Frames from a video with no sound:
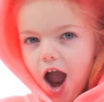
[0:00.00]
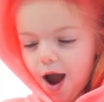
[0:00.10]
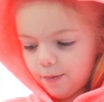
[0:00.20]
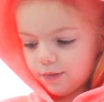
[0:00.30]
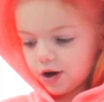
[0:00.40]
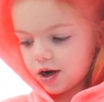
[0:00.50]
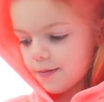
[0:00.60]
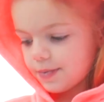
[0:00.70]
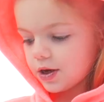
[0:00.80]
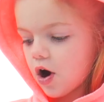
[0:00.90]
I'm
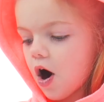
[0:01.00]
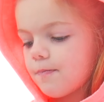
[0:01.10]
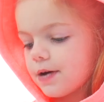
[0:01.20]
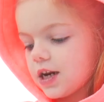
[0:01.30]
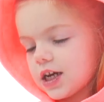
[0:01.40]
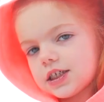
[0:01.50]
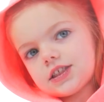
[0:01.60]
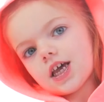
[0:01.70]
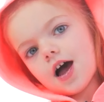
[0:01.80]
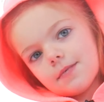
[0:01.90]
gonna be opening
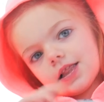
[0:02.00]
some